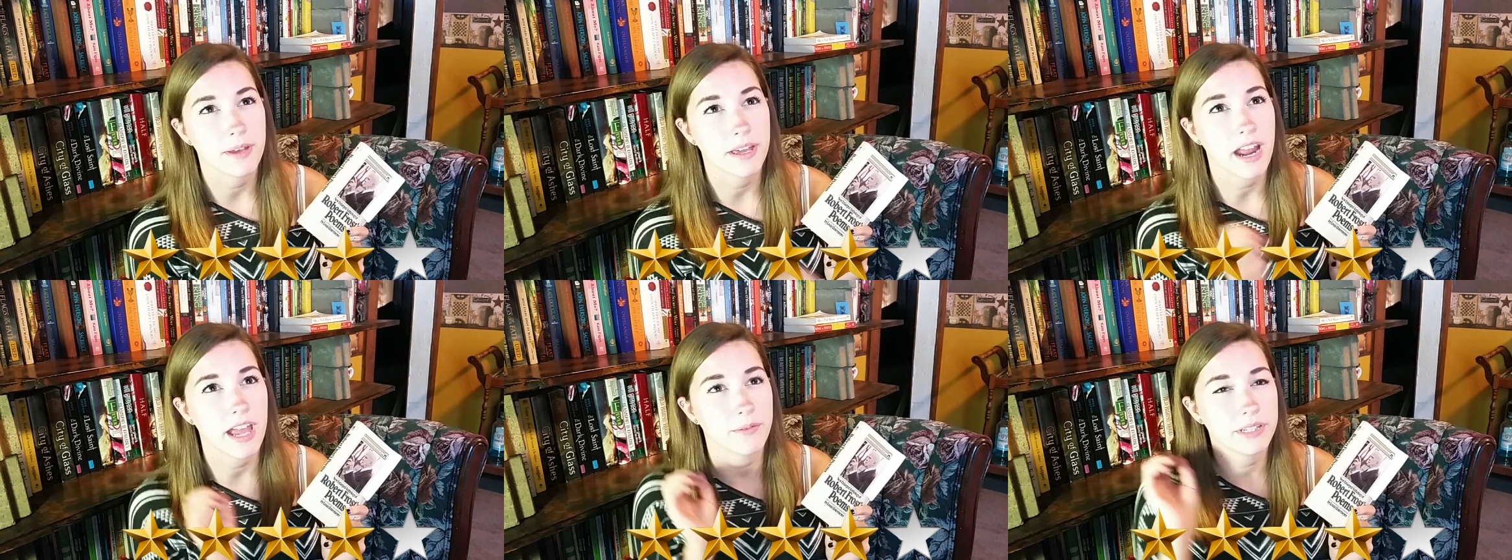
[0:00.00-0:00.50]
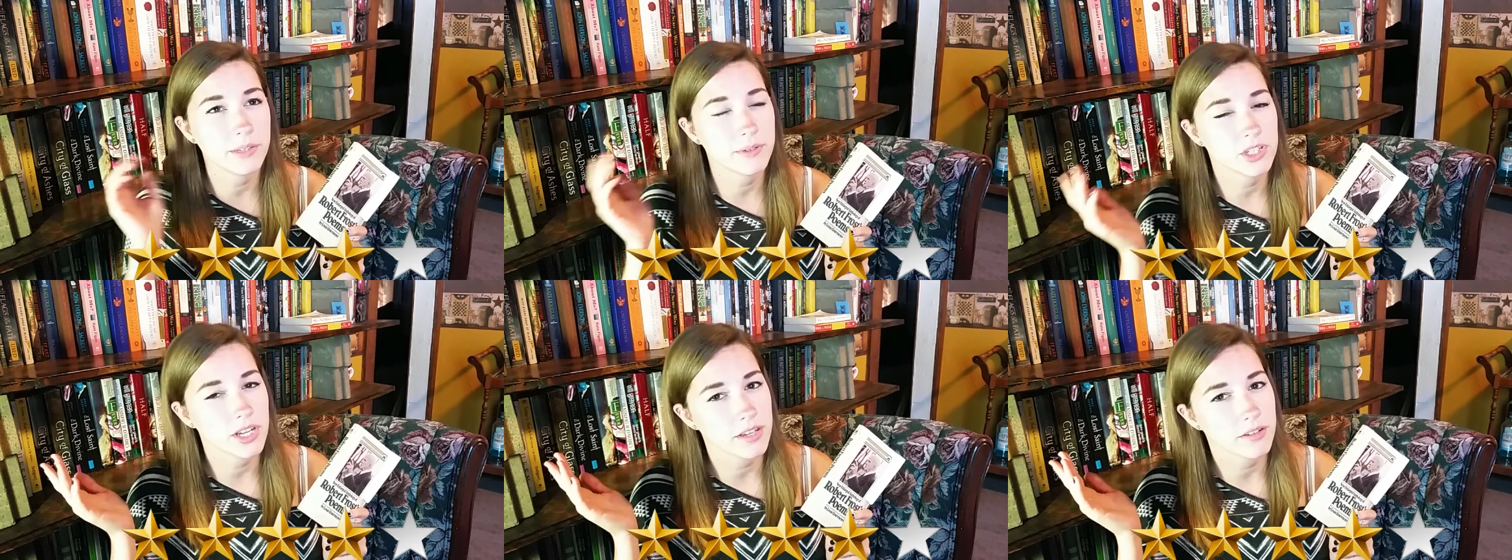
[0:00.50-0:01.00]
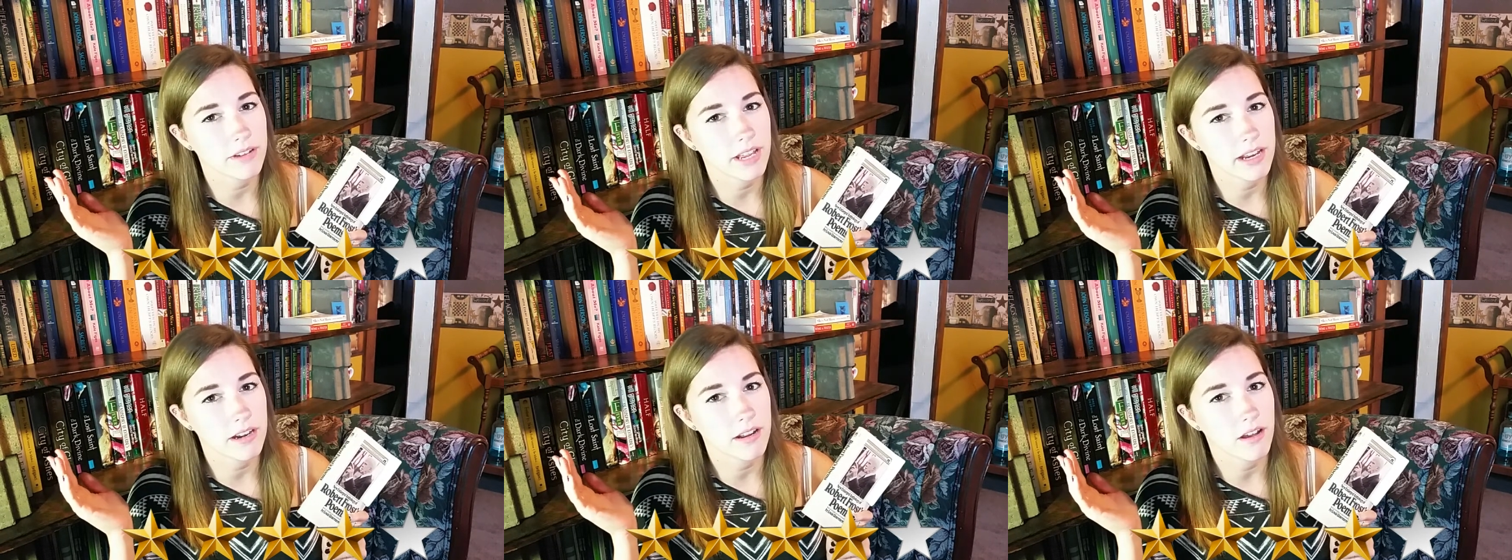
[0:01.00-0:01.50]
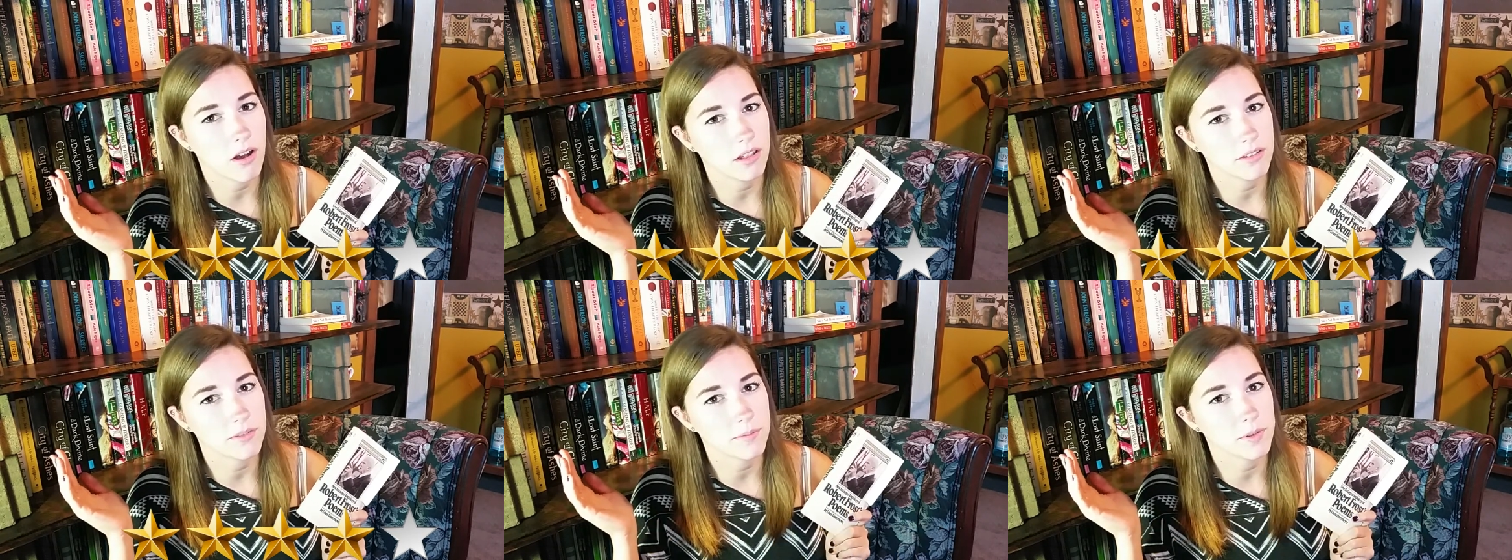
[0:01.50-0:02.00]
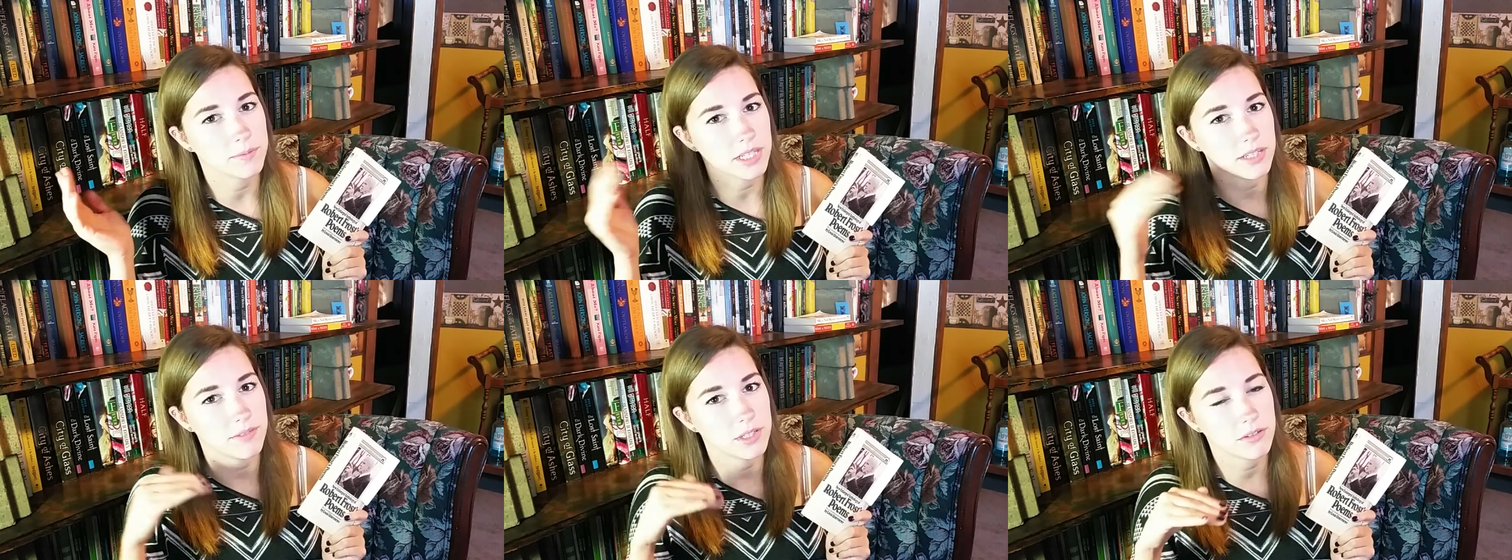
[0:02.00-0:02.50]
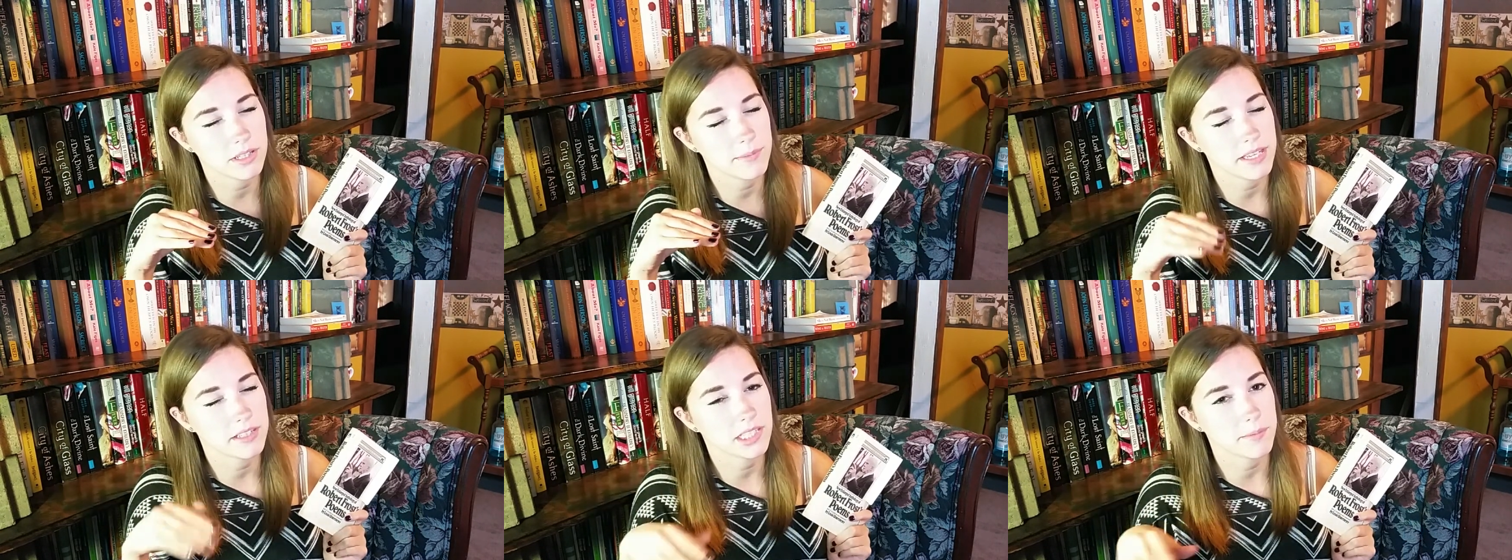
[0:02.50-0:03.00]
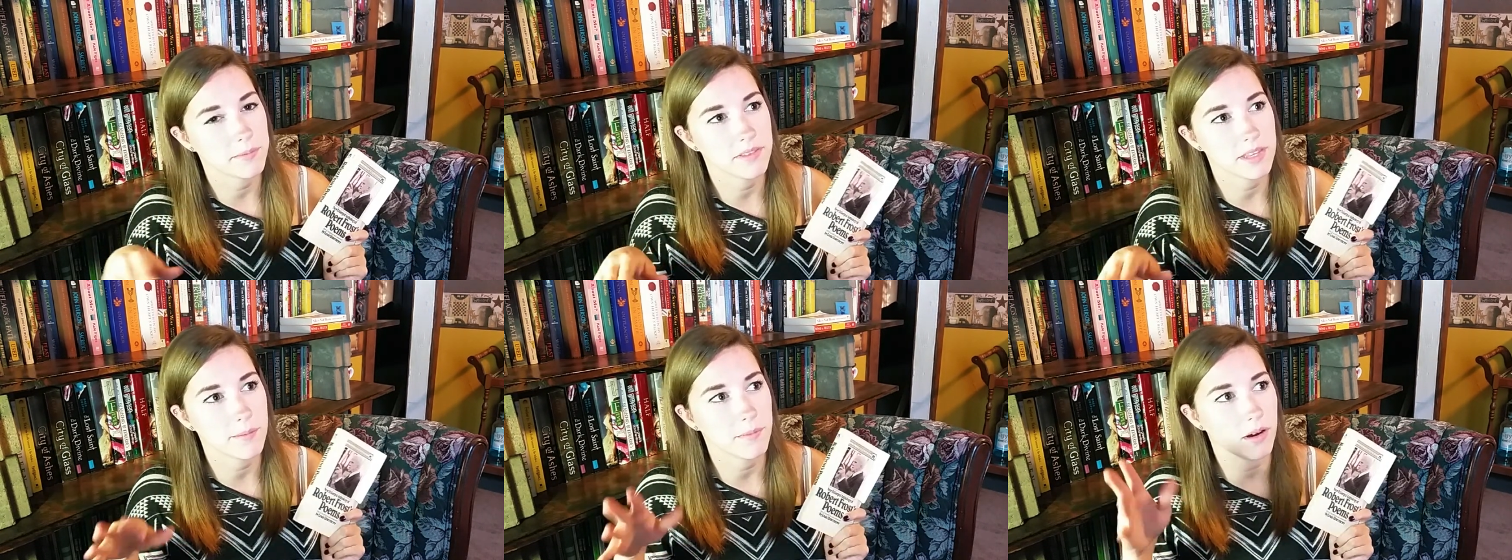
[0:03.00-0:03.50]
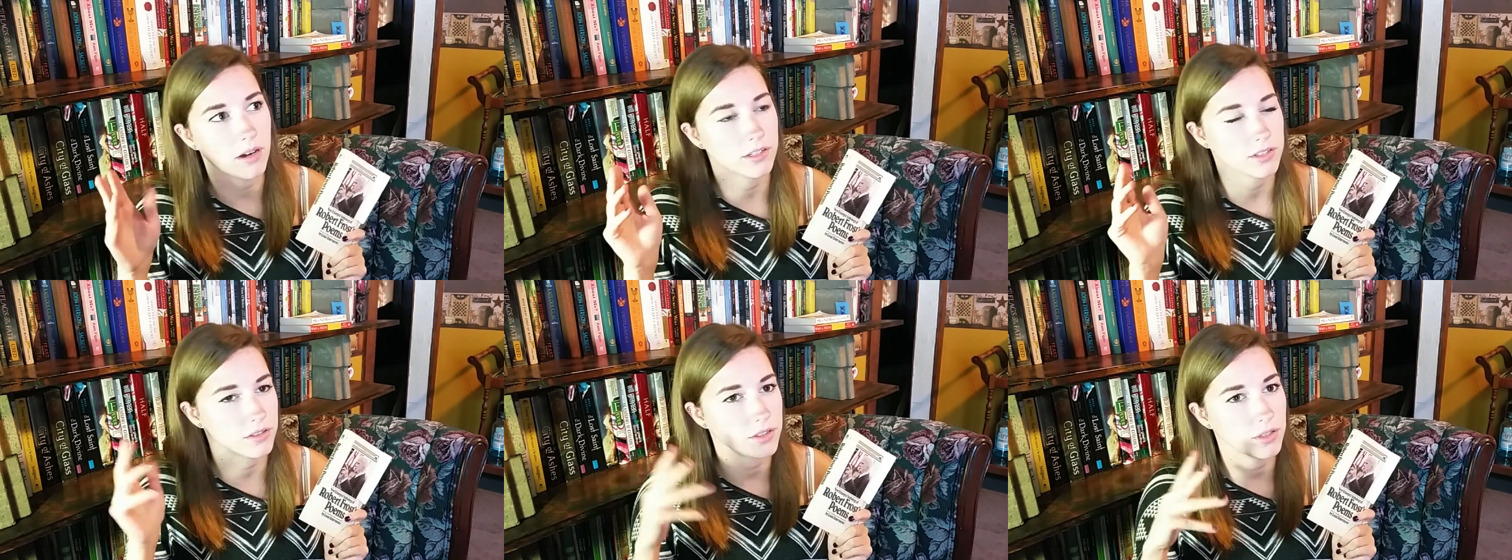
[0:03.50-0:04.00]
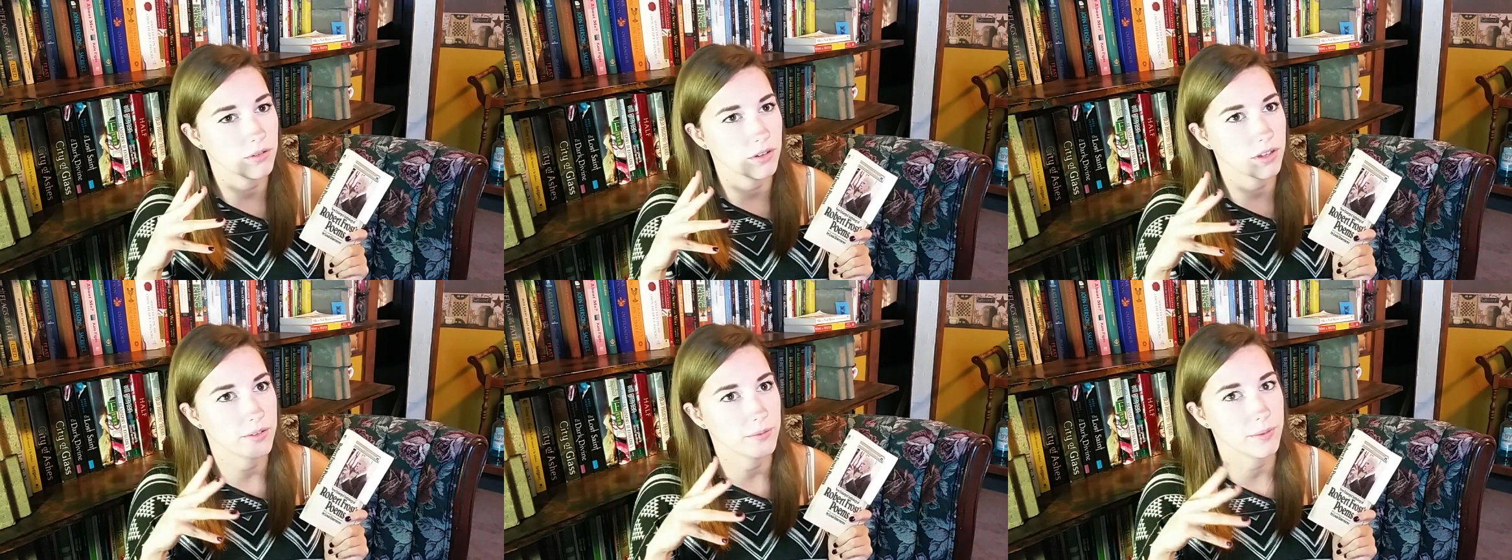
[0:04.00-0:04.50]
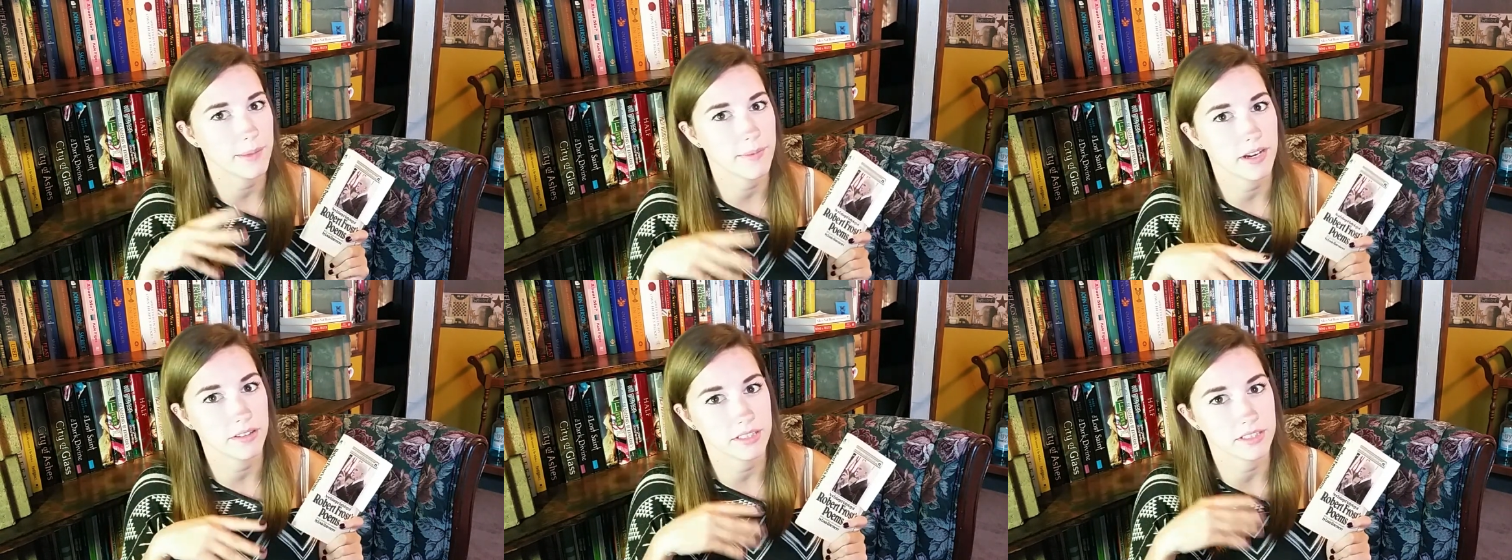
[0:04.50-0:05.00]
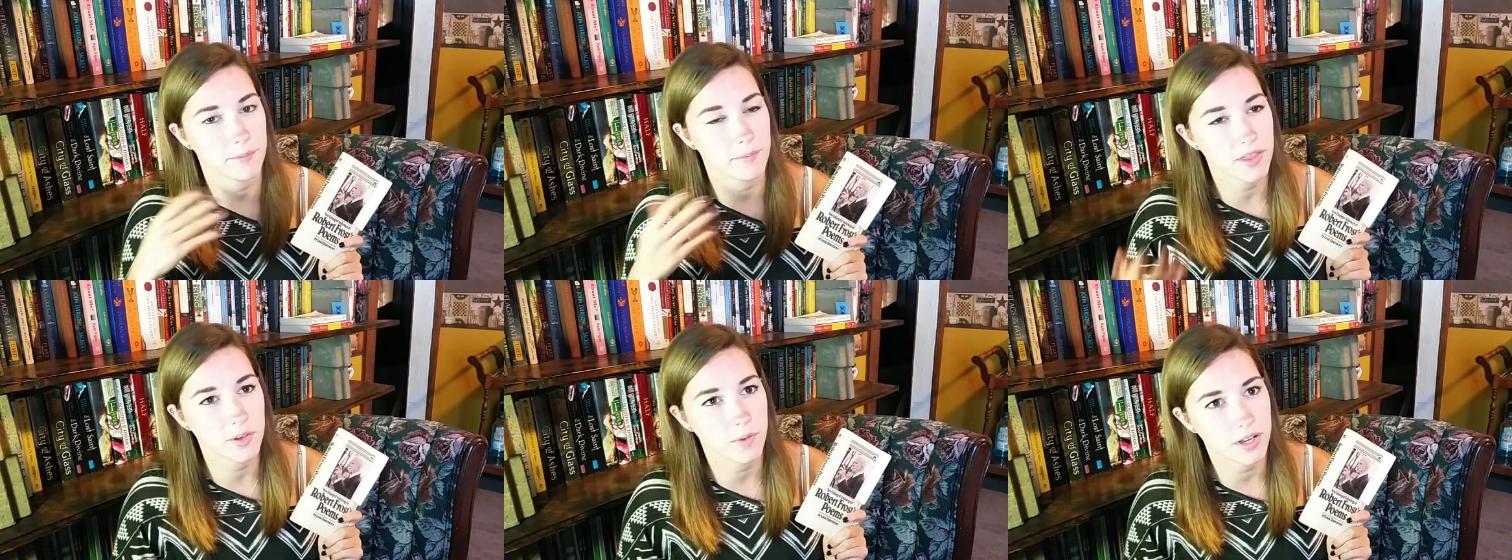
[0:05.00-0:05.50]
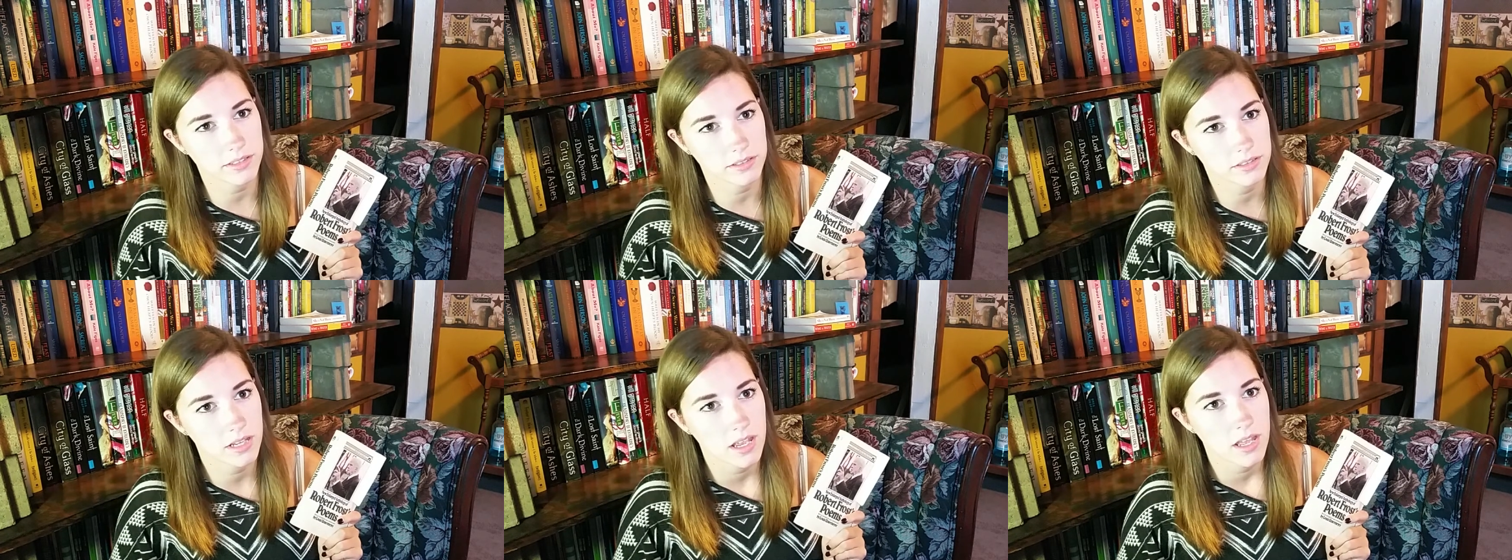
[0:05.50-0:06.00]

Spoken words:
but I really wish I could rate all of the poems individually because some of them are just too good and way better than some other ones.